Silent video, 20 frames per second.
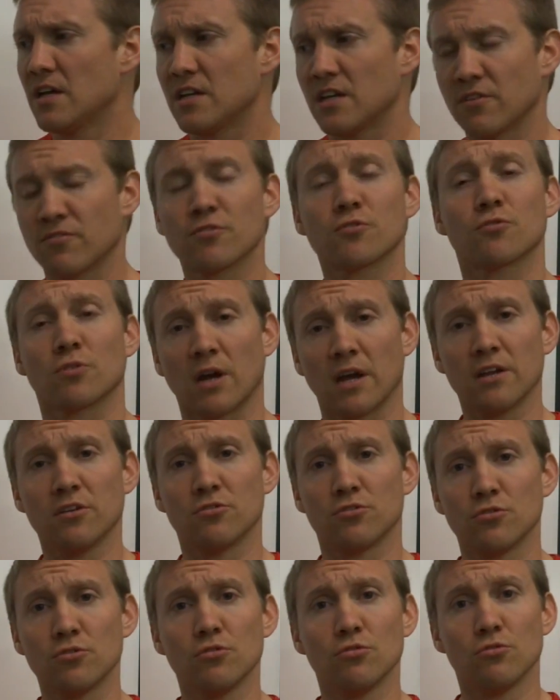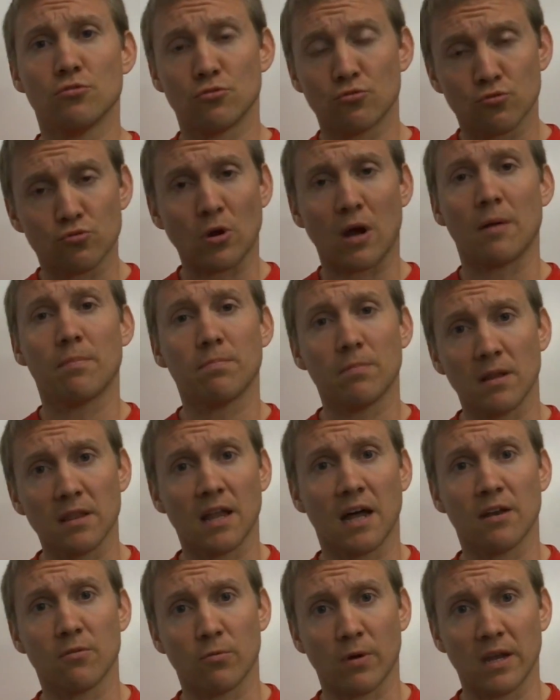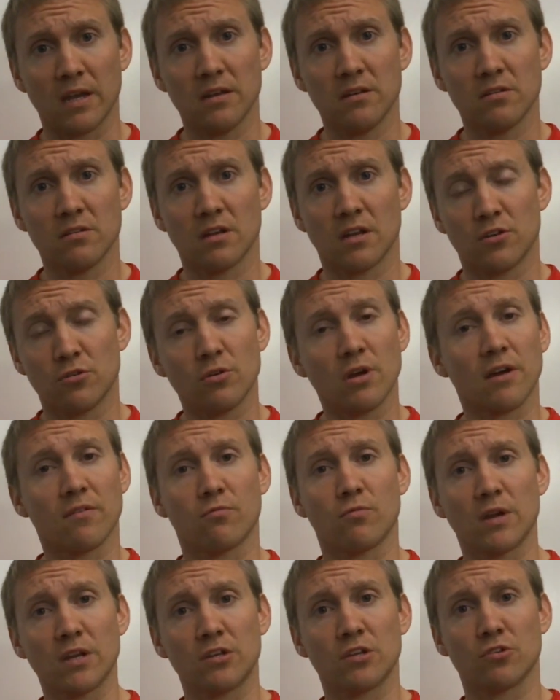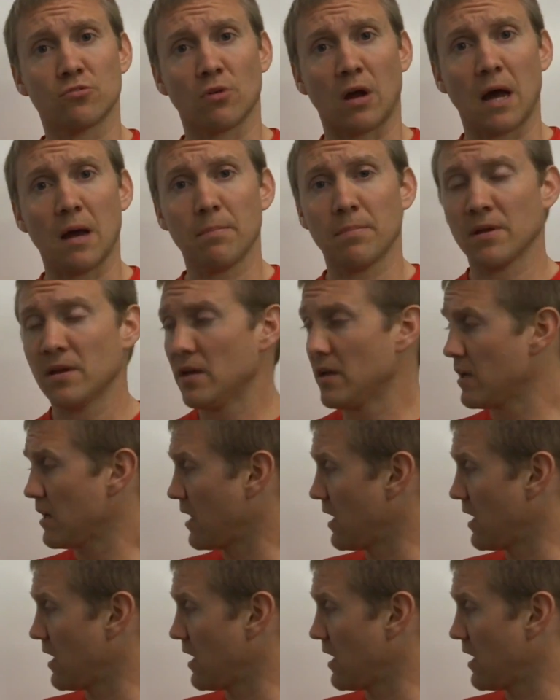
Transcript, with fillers: if you're trying to drop a lot of weight and you have weight to drop